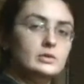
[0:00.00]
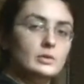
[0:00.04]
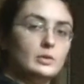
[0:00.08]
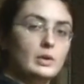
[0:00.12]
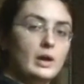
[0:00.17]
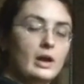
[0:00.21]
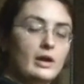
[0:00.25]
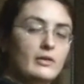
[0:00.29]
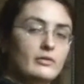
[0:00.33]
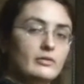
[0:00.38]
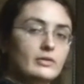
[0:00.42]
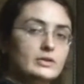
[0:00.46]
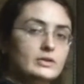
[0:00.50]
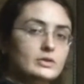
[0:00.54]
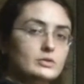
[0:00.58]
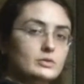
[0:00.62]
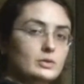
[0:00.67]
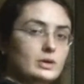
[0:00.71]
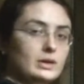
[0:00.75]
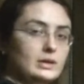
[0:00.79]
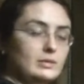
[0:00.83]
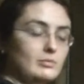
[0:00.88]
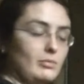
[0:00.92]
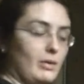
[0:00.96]
you have a
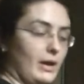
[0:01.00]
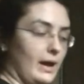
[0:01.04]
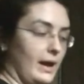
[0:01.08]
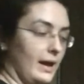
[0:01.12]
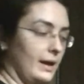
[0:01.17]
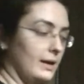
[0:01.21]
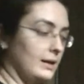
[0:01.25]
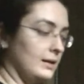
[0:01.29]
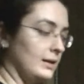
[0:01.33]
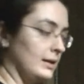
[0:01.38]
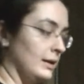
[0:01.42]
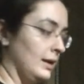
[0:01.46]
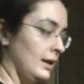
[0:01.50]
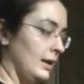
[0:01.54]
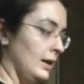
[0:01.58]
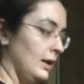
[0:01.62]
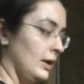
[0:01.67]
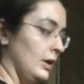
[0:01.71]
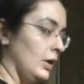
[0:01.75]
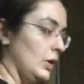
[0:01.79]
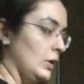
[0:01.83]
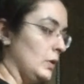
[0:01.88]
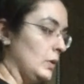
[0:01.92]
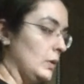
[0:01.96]
straight back,
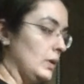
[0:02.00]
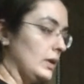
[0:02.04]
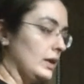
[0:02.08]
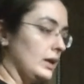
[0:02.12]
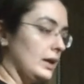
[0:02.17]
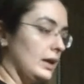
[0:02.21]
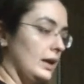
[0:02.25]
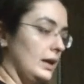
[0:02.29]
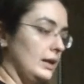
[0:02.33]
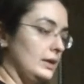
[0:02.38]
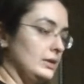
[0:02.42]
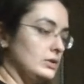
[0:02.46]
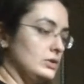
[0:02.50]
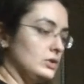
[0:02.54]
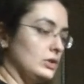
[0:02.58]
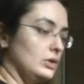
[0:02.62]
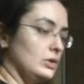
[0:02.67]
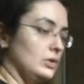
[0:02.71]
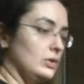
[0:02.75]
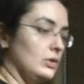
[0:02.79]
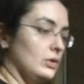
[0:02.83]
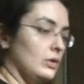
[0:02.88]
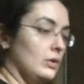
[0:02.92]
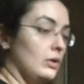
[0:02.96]
you engage
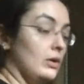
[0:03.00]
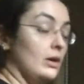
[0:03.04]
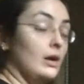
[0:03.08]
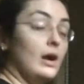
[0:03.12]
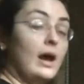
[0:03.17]
your